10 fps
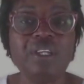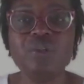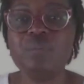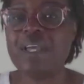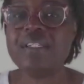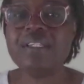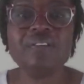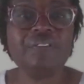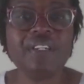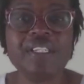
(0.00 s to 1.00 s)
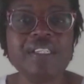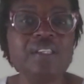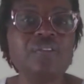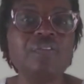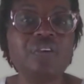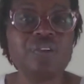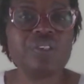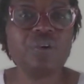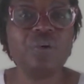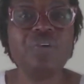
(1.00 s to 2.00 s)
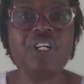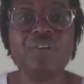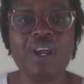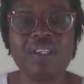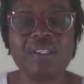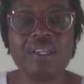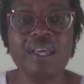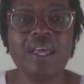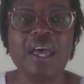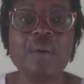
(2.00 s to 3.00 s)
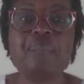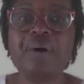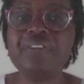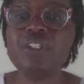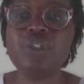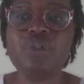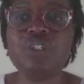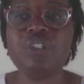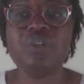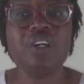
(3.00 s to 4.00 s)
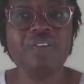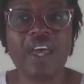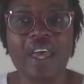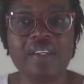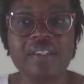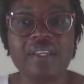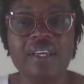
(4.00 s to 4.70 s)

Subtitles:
you may still feel a sense of loss or regret about the children you never had.